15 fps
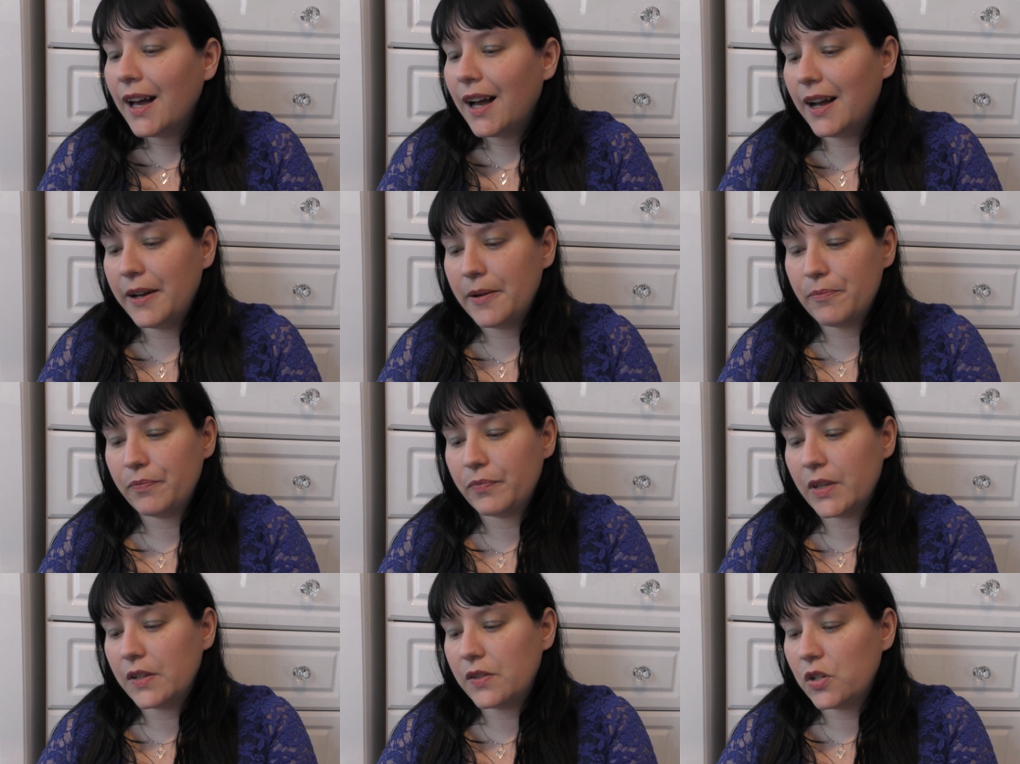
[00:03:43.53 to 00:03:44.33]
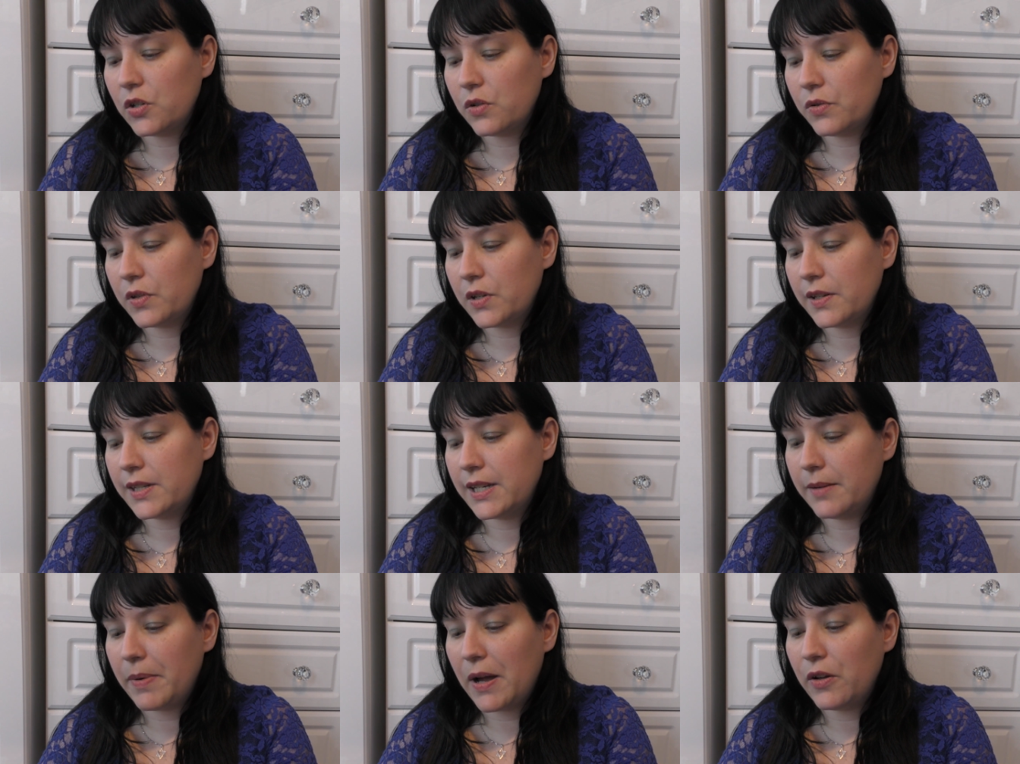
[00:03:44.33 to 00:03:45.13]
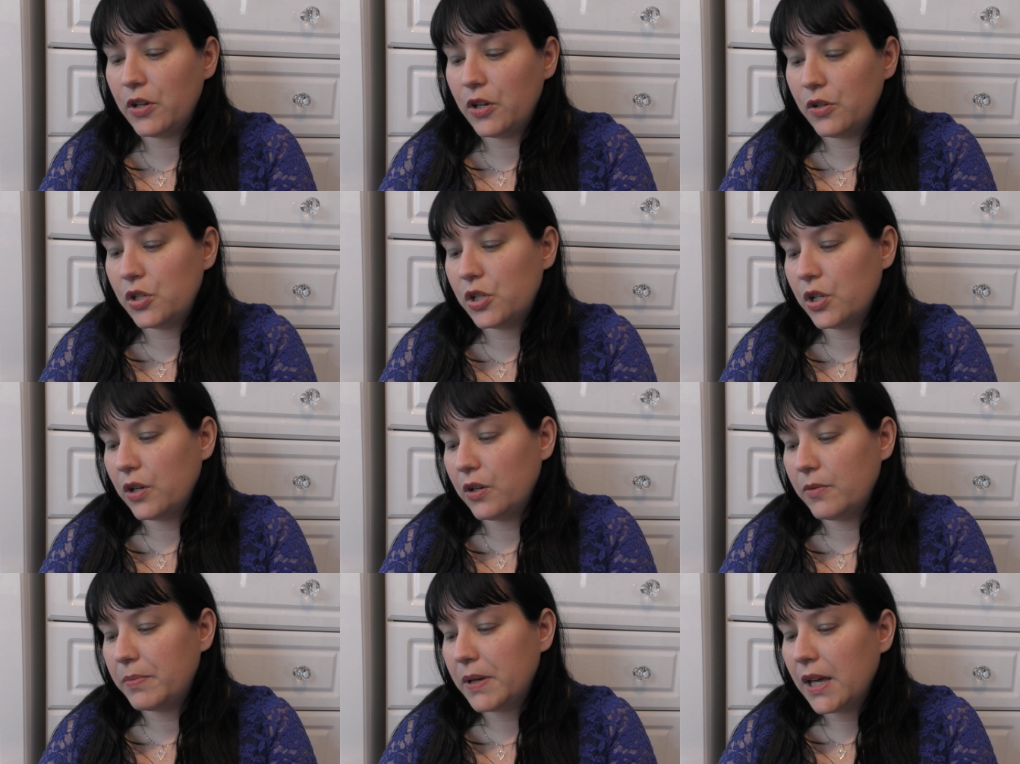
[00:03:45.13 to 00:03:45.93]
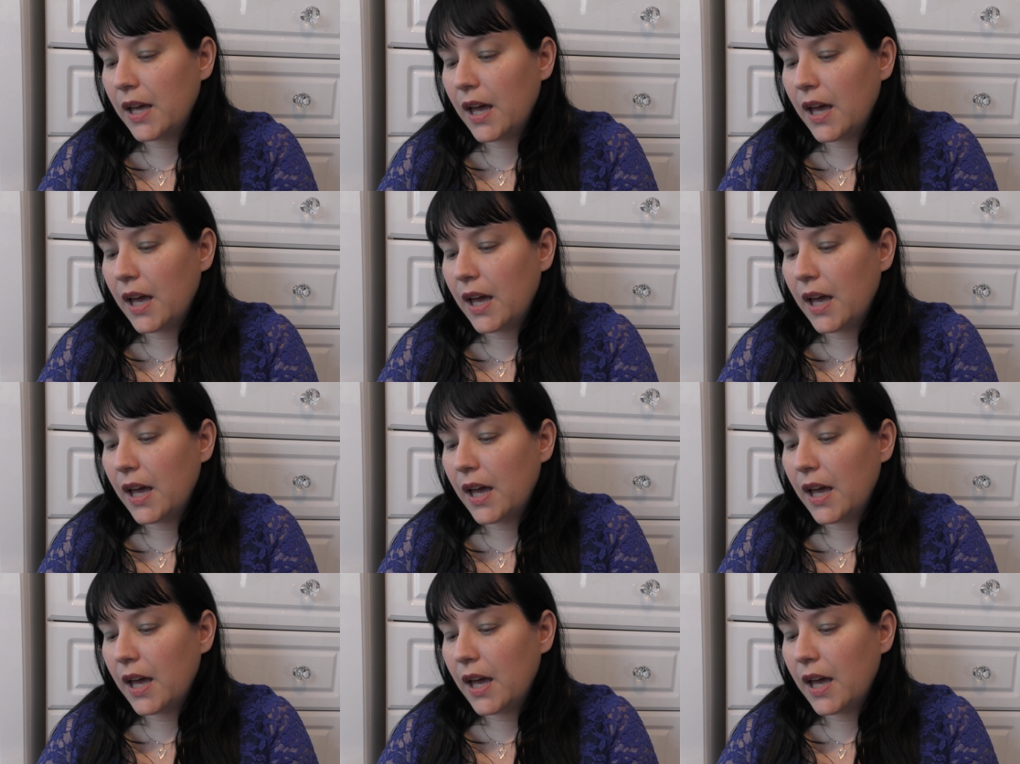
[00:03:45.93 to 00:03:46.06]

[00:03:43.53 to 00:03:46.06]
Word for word: Um, so she also said about YouTube,